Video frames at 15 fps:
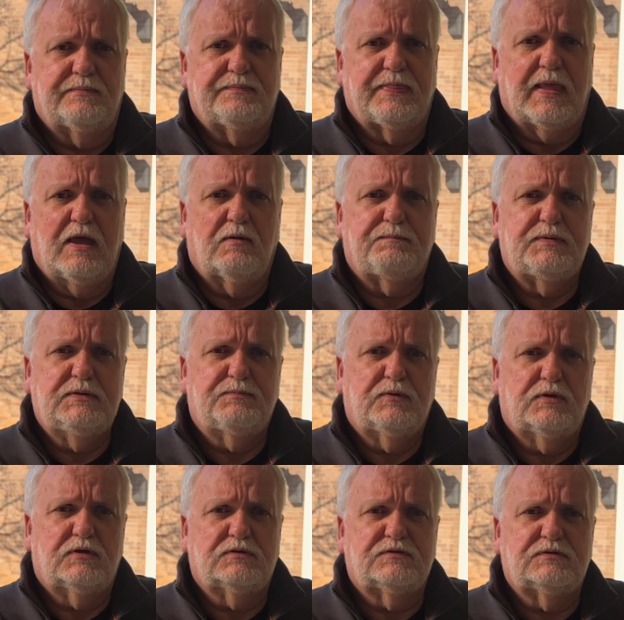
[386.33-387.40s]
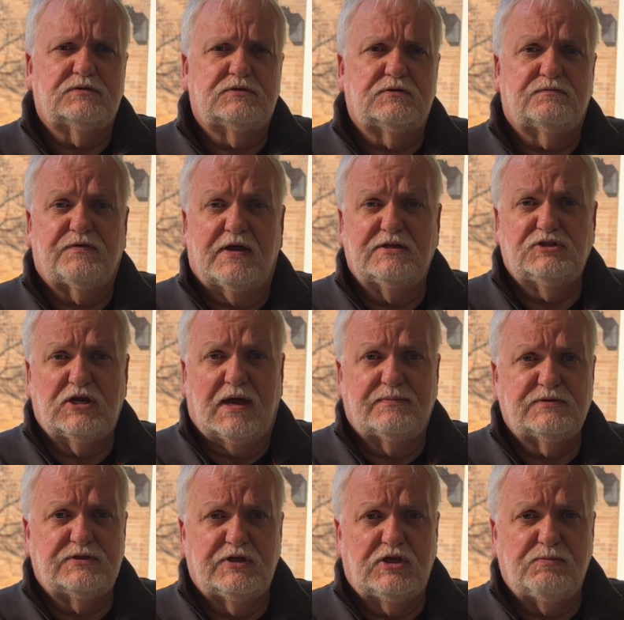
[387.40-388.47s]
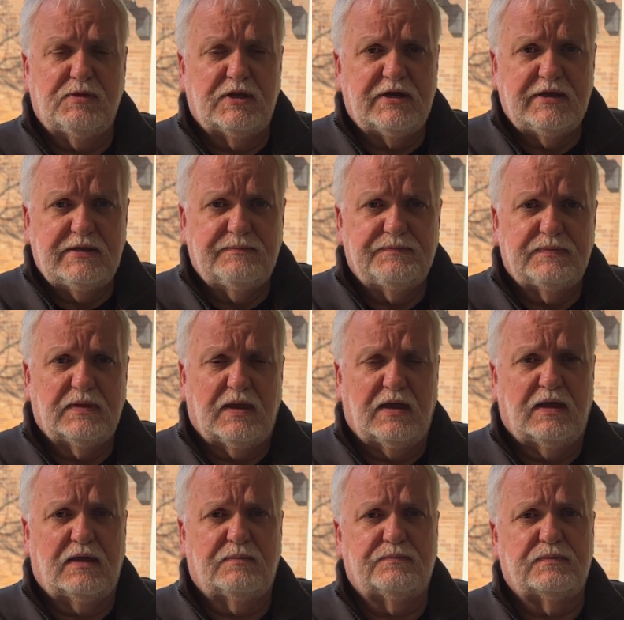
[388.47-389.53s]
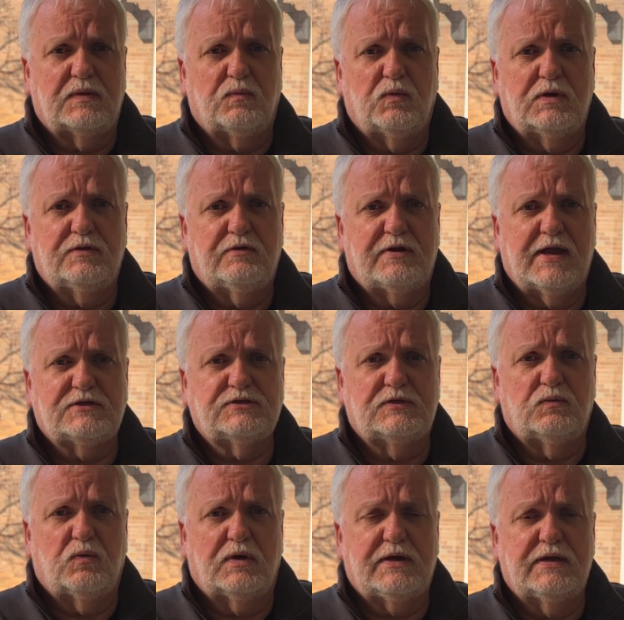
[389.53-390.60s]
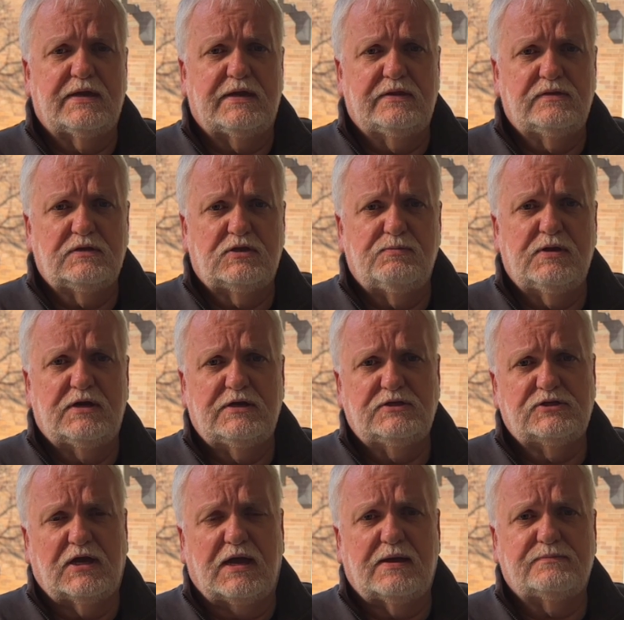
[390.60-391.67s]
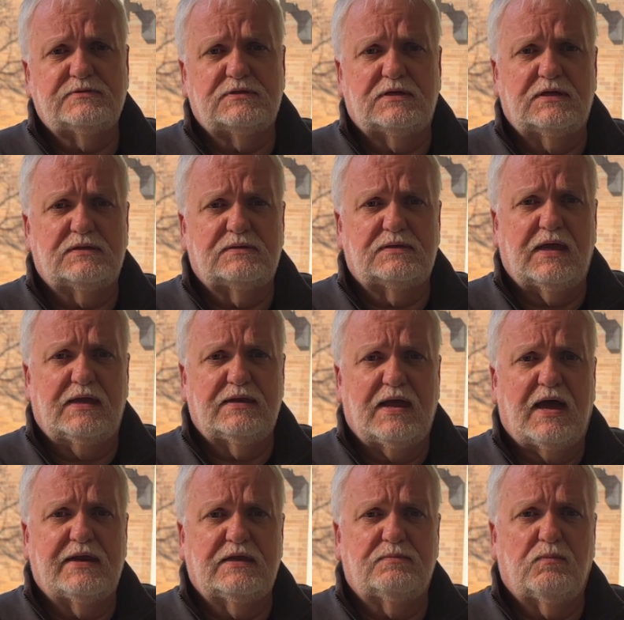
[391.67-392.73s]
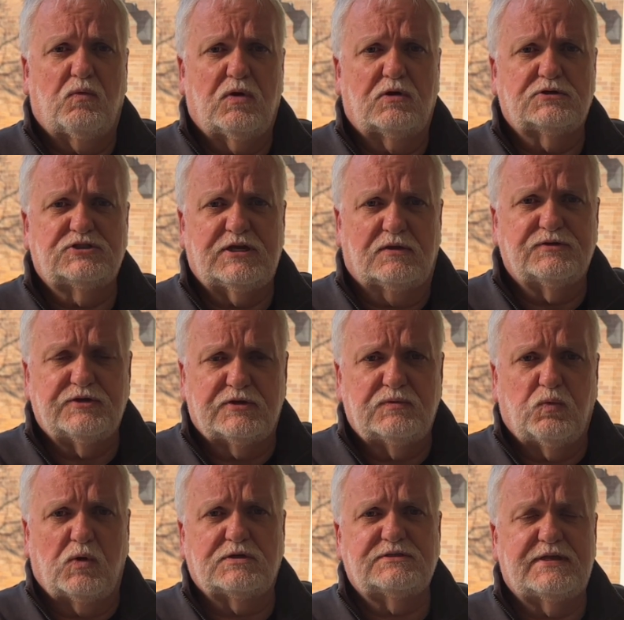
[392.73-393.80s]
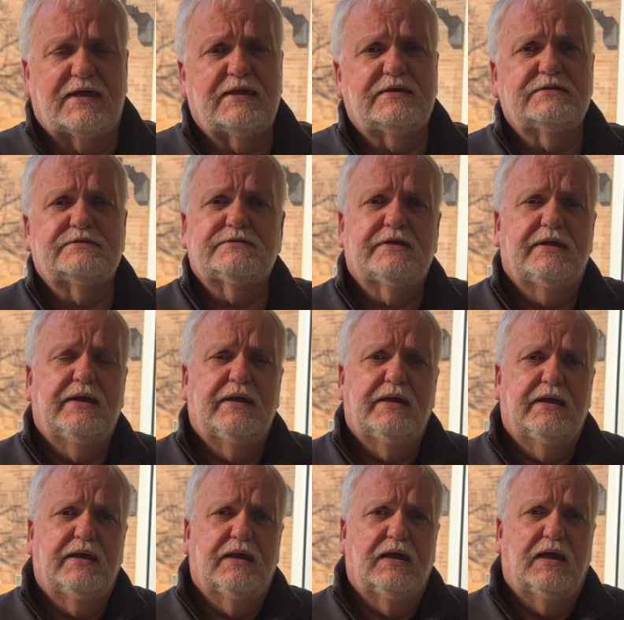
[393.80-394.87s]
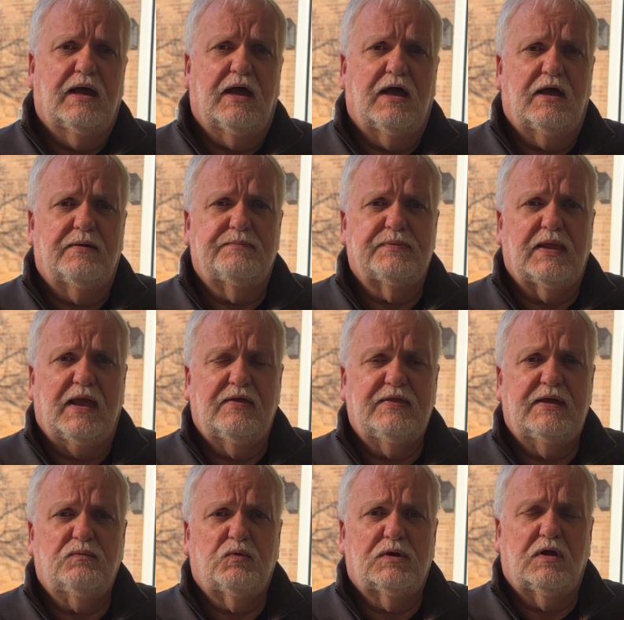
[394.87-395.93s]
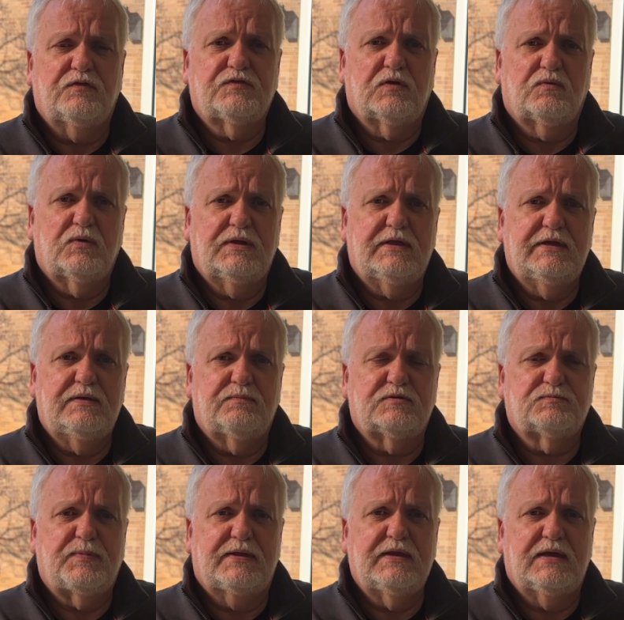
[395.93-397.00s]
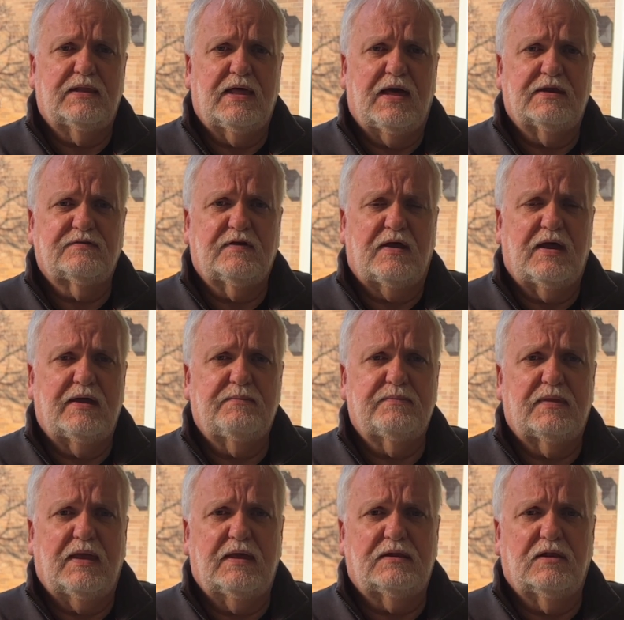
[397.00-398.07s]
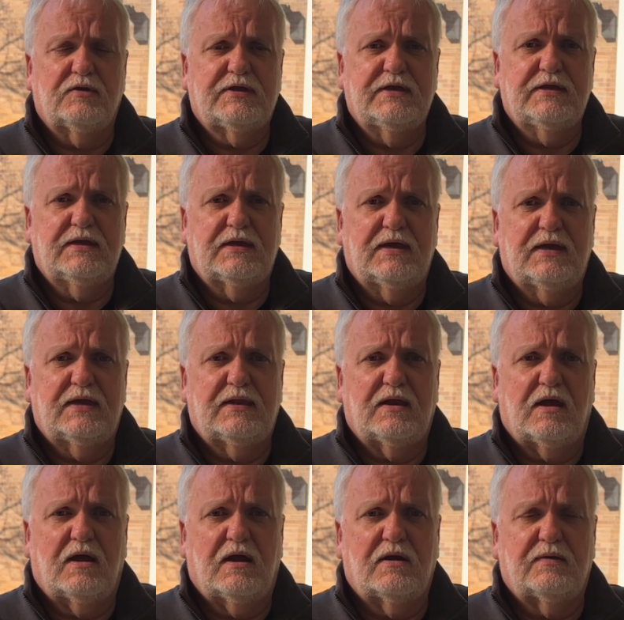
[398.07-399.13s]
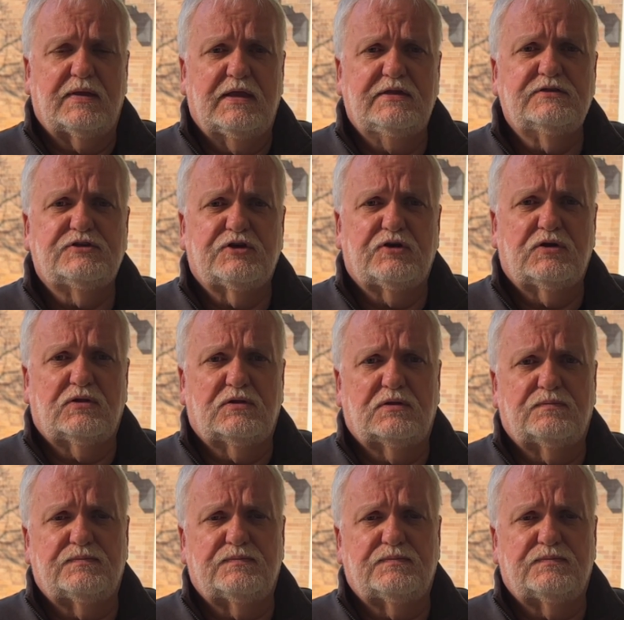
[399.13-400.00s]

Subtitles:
help people to find jobs in the community where they're actually working in community jobs and not in more sheltered work settings. And then we're also really spending a lot of time at looking at our internal